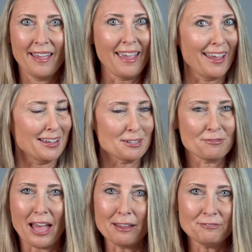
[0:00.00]
And
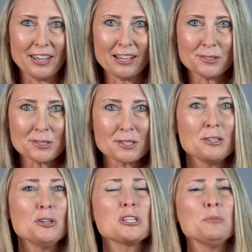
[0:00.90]
if that fails,
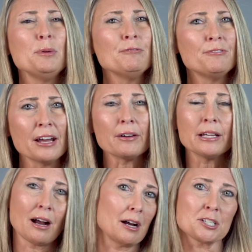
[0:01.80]
you should be very
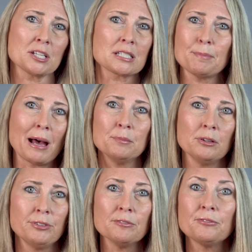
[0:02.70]
cautious about
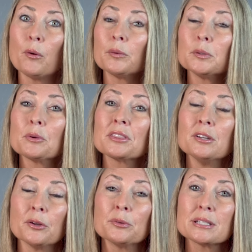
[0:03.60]
moving forward with the
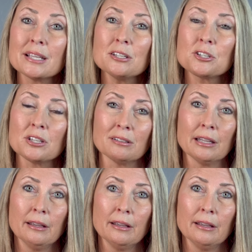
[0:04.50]
notarization.